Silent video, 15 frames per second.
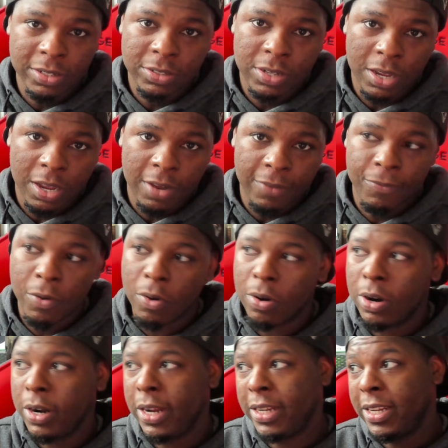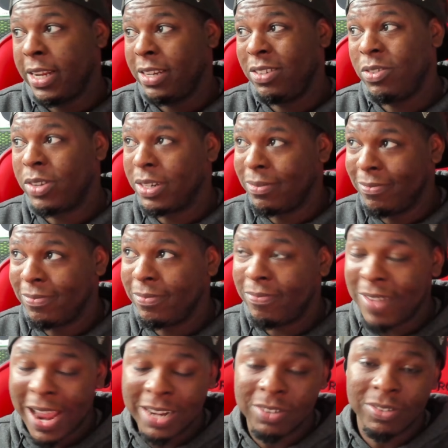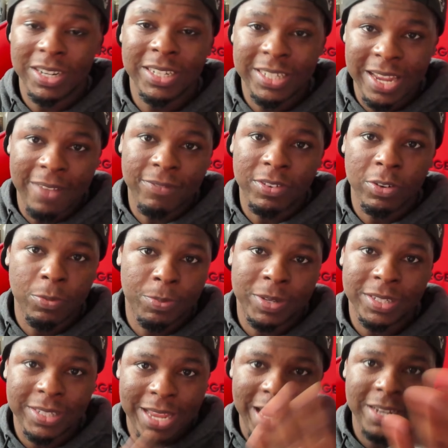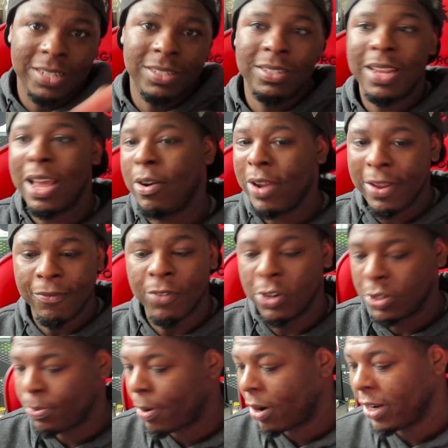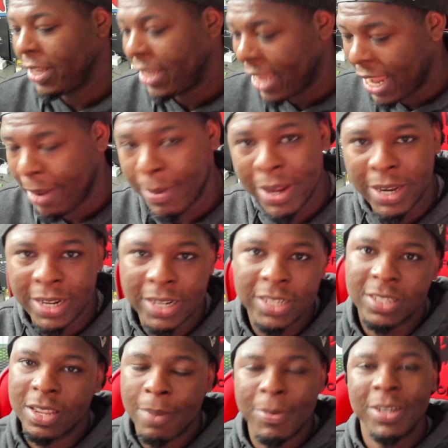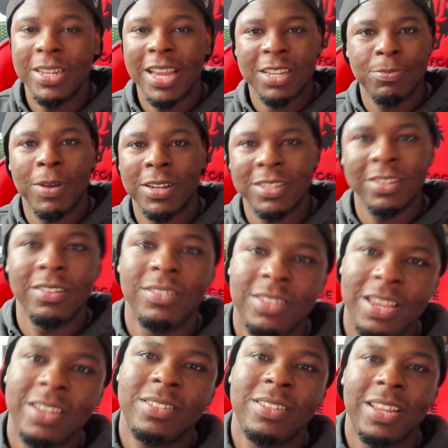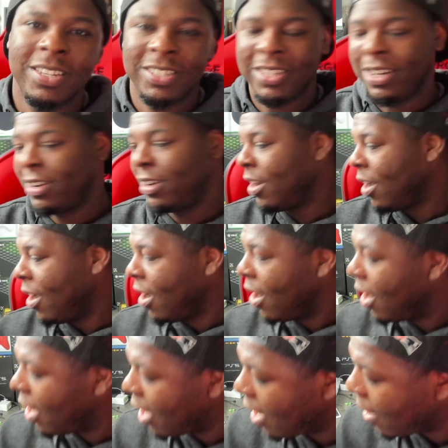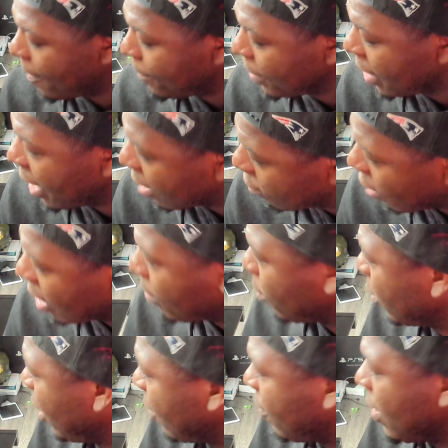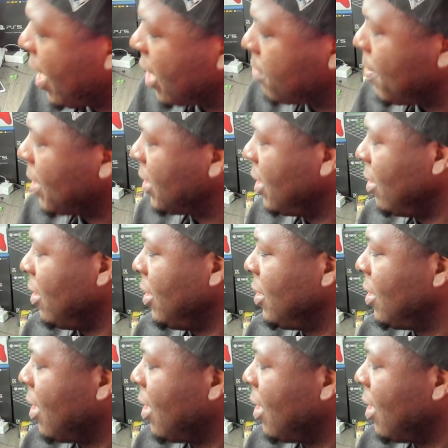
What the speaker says: 4, and then you can factor in Deathloop because that is now a first-party game and it is coming to Xbox Series X next year. Incredible year for the Xbox Series